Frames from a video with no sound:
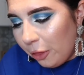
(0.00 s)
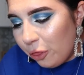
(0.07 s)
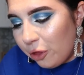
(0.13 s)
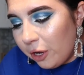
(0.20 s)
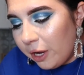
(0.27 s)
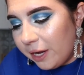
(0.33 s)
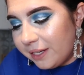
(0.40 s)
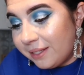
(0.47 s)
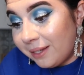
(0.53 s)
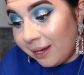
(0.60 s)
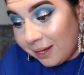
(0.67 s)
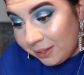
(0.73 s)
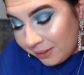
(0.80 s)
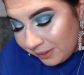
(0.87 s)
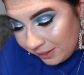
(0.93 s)
The
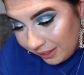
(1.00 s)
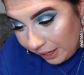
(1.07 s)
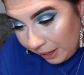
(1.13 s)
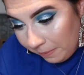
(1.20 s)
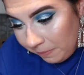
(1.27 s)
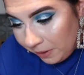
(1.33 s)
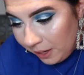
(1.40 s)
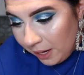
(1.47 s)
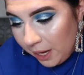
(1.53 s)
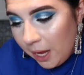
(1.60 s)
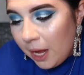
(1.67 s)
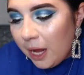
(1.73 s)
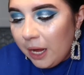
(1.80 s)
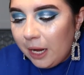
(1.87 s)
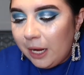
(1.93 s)
second step
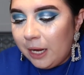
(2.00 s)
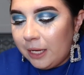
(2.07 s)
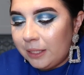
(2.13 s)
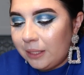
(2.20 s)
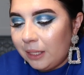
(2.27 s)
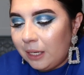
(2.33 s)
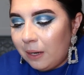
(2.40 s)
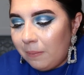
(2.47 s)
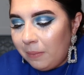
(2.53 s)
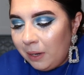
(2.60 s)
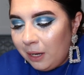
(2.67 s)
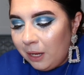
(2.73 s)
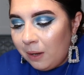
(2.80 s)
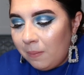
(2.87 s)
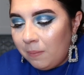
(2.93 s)
is in a
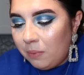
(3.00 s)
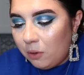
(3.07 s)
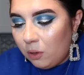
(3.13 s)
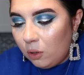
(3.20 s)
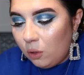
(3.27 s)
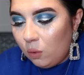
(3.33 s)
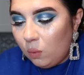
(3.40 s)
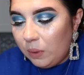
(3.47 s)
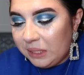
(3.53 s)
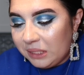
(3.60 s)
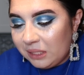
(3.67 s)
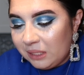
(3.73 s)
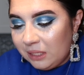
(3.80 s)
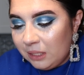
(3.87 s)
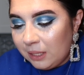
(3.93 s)
medium bowl,
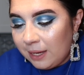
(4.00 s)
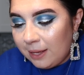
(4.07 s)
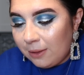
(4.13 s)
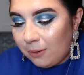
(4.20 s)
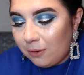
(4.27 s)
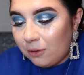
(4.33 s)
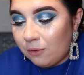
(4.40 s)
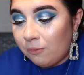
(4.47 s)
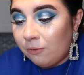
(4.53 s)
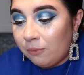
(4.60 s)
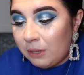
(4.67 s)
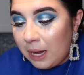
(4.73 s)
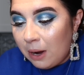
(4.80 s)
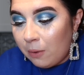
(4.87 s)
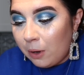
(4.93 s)
whisk together the
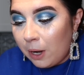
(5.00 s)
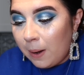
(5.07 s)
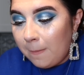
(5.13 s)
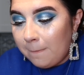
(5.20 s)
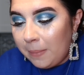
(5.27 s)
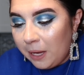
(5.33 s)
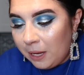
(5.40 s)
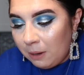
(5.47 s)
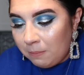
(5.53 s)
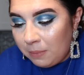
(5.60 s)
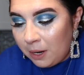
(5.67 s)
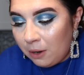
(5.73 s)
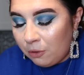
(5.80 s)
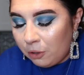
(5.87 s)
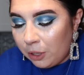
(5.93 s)
flour, baking
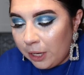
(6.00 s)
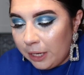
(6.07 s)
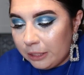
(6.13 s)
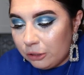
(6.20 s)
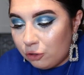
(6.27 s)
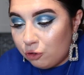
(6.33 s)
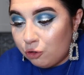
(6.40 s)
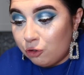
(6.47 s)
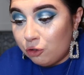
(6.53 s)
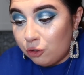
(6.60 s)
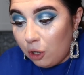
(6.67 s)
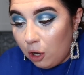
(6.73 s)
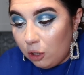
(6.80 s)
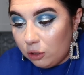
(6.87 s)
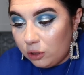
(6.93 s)
powder, and
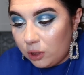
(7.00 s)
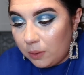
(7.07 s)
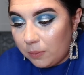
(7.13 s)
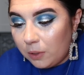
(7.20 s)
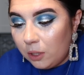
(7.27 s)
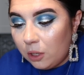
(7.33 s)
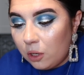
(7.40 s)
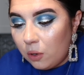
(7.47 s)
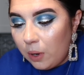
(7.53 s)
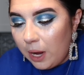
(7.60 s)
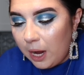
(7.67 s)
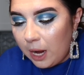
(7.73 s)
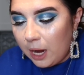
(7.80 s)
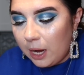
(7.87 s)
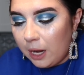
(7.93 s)
salt. So I'm gonna go
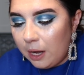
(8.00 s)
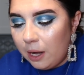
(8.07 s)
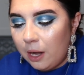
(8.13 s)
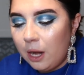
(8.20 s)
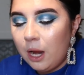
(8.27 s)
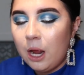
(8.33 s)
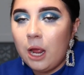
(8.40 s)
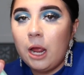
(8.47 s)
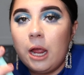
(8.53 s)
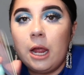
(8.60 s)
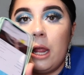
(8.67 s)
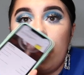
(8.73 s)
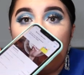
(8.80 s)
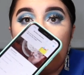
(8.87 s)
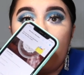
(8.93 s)
ahead
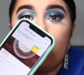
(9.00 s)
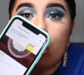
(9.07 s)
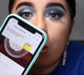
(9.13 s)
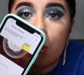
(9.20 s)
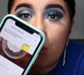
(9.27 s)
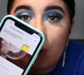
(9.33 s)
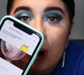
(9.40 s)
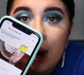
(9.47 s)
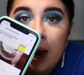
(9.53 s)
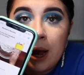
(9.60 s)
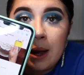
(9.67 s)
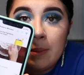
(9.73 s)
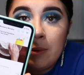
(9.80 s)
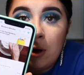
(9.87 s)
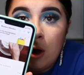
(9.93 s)
and
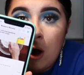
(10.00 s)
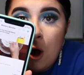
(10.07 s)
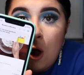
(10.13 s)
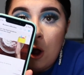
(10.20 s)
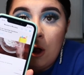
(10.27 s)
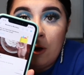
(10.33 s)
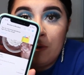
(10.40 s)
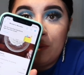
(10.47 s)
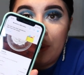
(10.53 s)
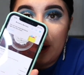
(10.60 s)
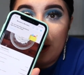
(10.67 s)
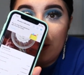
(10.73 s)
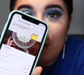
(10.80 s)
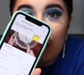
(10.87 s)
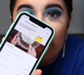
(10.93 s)
grab all of my
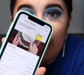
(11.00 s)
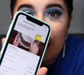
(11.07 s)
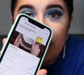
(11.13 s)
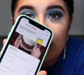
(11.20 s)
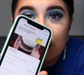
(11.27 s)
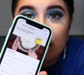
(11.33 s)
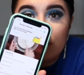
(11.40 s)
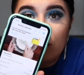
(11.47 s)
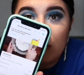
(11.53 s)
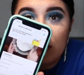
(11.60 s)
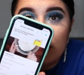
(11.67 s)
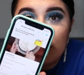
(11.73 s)
ingredients for